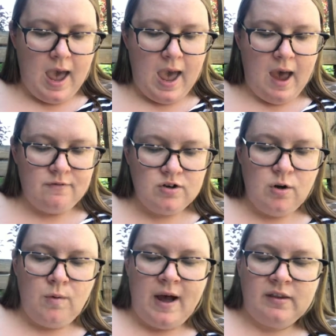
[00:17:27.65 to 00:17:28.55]
After
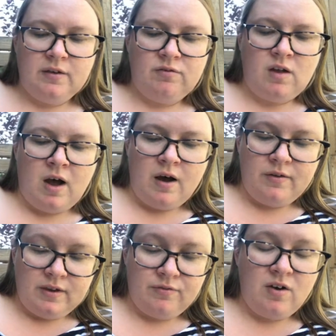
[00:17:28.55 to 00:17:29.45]
a while
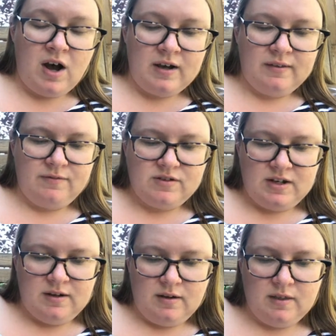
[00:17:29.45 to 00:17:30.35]
the fog lifted,